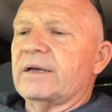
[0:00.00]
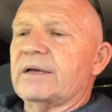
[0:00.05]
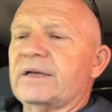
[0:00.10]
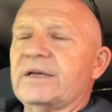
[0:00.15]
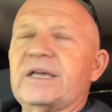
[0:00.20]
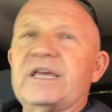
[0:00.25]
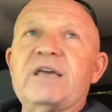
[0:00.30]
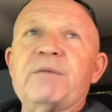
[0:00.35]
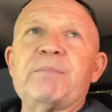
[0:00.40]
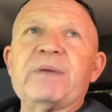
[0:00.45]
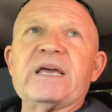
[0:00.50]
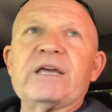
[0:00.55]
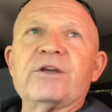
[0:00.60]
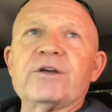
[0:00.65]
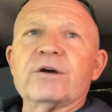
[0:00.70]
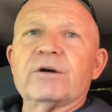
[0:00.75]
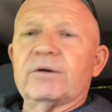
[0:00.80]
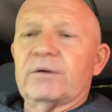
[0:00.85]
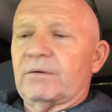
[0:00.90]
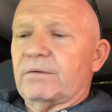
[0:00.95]
keeping
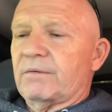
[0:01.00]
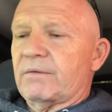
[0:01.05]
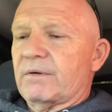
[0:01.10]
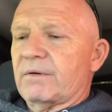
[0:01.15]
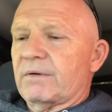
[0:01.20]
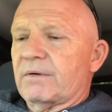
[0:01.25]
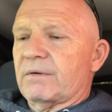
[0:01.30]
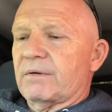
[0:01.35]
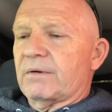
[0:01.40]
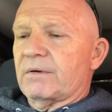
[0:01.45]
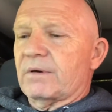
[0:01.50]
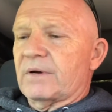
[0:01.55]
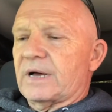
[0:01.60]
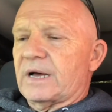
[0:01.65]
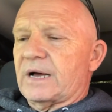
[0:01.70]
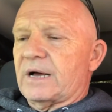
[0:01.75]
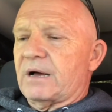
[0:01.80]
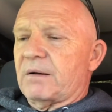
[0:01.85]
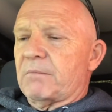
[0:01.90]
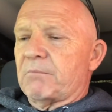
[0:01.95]
your
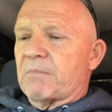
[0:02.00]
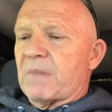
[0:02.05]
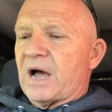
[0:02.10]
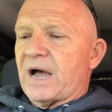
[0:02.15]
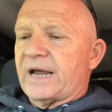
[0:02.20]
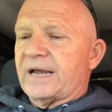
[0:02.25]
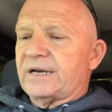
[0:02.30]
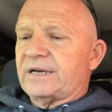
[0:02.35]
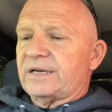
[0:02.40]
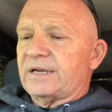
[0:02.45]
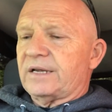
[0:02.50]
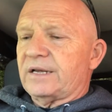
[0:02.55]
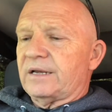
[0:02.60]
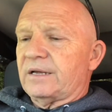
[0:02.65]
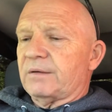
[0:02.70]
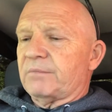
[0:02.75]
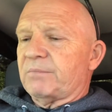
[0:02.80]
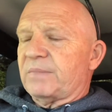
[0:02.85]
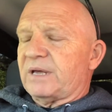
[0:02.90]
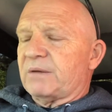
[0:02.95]
mind
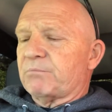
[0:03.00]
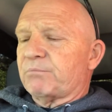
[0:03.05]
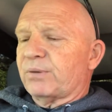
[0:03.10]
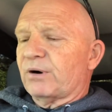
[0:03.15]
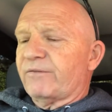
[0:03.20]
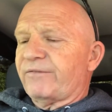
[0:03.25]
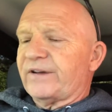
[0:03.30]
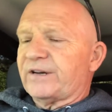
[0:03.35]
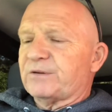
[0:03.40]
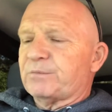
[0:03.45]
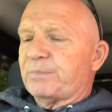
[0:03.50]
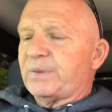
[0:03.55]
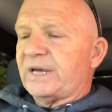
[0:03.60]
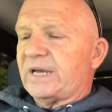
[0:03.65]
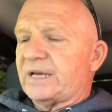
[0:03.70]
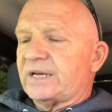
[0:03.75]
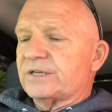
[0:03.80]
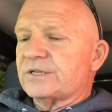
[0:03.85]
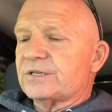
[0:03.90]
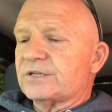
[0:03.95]
in perfect
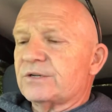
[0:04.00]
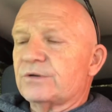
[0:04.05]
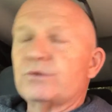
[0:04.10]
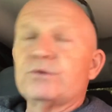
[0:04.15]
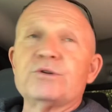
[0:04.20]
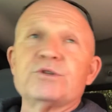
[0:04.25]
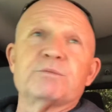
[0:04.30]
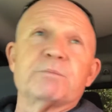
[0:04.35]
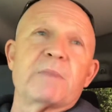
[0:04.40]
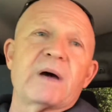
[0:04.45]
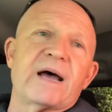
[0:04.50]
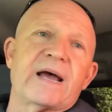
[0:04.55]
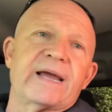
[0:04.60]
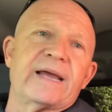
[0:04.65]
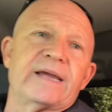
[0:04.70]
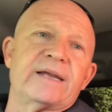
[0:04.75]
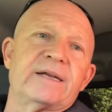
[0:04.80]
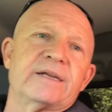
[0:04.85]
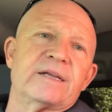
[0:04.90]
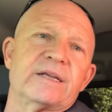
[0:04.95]
peace, whose
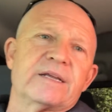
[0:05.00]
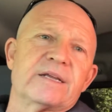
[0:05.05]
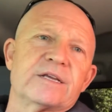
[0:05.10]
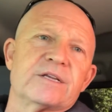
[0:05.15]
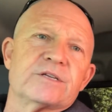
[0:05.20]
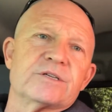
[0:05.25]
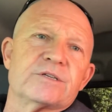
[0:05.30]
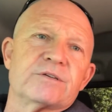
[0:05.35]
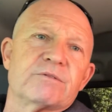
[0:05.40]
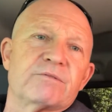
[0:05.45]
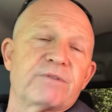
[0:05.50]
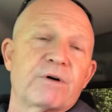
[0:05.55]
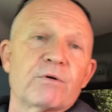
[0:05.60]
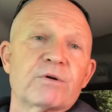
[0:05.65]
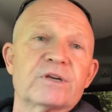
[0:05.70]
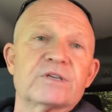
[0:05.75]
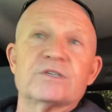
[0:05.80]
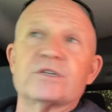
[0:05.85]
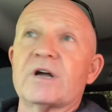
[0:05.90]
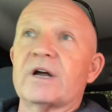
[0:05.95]
mind is
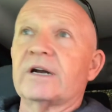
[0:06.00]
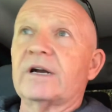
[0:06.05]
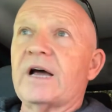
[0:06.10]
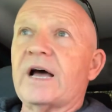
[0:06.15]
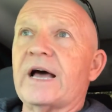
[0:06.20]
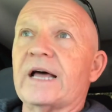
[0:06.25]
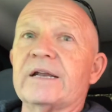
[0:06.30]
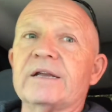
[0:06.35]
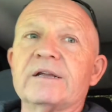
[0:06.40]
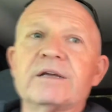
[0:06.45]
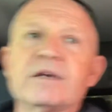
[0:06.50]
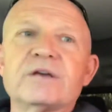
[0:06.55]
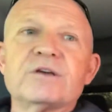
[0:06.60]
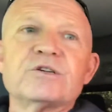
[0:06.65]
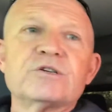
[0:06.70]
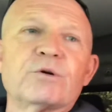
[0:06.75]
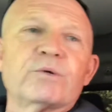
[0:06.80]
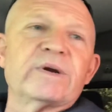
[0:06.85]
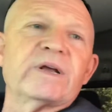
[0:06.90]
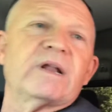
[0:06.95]
focused on God.
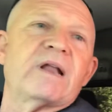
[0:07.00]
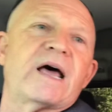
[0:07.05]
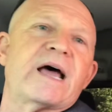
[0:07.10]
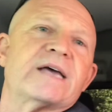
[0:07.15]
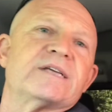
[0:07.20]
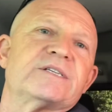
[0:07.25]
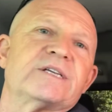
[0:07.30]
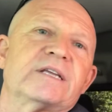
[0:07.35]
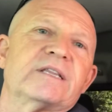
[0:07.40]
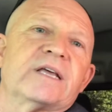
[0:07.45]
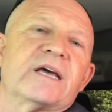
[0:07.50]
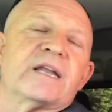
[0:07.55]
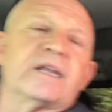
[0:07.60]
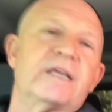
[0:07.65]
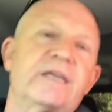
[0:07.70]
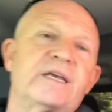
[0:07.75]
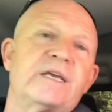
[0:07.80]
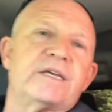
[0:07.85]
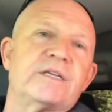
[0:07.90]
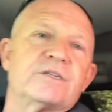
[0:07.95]
So realizing that
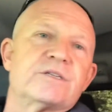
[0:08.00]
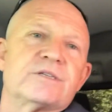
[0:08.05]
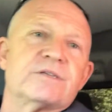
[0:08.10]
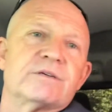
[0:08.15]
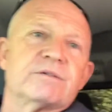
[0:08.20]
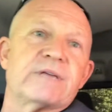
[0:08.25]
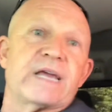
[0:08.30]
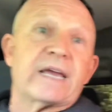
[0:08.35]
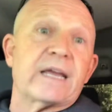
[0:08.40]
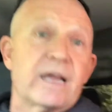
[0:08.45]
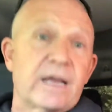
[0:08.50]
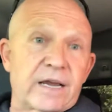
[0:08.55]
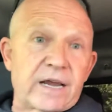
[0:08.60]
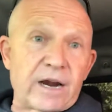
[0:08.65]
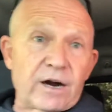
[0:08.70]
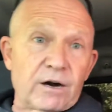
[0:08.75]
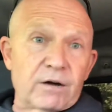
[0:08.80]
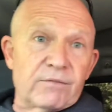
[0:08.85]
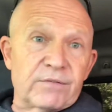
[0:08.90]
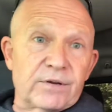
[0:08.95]
He's taking
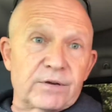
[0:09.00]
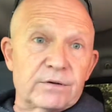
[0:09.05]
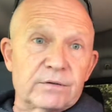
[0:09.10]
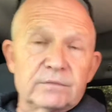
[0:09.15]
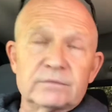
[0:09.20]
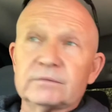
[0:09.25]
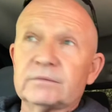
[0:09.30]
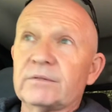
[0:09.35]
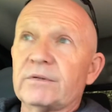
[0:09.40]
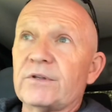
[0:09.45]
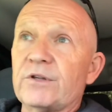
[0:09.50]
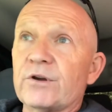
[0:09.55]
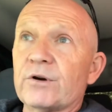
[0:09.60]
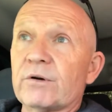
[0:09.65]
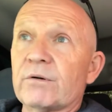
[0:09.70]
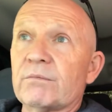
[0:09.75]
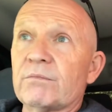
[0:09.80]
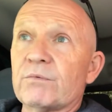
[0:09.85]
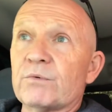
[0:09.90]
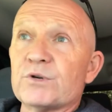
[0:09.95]
care of you,
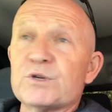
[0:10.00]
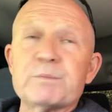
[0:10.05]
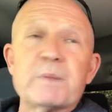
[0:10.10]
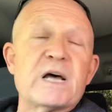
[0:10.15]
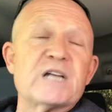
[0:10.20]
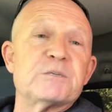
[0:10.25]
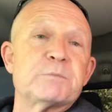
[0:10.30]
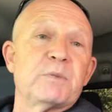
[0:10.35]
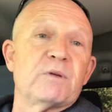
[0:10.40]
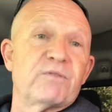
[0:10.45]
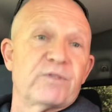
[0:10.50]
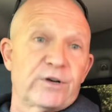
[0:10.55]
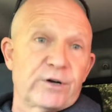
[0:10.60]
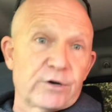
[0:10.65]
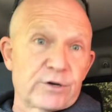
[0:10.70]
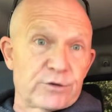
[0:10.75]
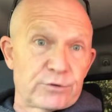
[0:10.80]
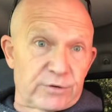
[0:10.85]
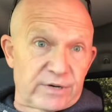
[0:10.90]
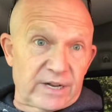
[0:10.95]
you're responsible for your
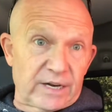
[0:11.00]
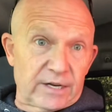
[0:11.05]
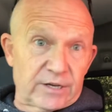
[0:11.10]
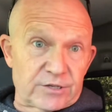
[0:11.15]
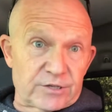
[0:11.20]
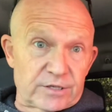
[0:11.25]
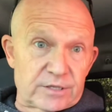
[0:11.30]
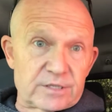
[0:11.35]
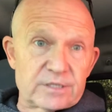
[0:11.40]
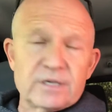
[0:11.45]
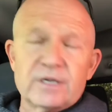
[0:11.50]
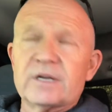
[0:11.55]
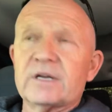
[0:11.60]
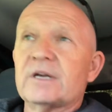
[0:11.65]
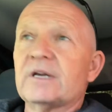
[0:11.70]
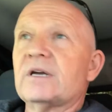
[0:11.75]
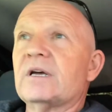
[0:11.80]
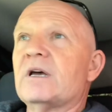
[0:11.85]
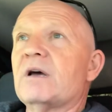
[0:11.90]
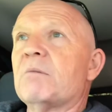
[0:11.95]
due diligence,
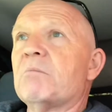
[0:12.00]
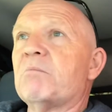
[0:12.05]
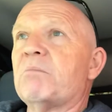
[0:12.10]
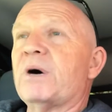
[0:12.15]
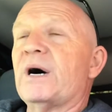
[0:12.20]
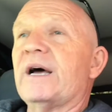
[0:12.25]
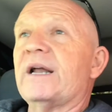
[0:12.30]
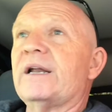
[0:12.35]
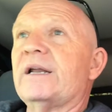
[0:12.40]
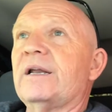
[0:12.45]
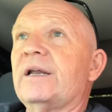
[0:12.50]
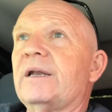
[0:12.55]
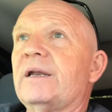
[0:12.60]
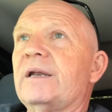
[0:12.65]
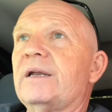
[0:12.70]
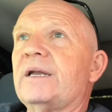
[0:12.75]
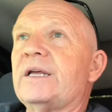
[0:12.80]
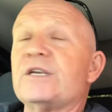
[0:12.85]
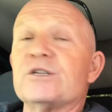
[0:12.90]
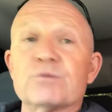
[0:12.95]
but
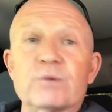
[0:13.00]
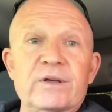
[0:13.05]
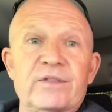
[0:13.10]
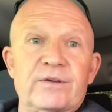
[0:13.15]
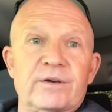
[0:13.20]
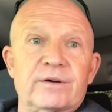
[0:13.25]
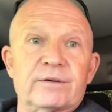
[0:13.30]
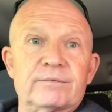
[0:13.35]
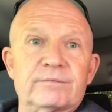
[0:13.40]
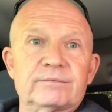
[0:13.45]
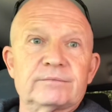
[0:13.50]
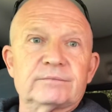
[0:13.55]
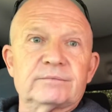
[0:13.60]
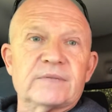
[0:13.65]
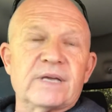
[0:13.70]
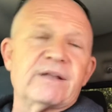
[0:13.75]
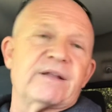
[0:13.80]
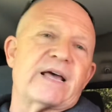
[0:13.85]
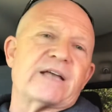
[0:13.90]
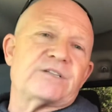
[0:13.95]
He's with you,
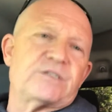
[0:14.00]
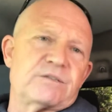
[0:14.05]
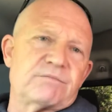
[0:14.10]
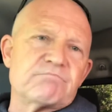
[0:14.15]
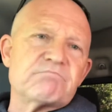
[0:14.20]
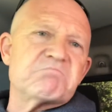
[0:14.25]
and that's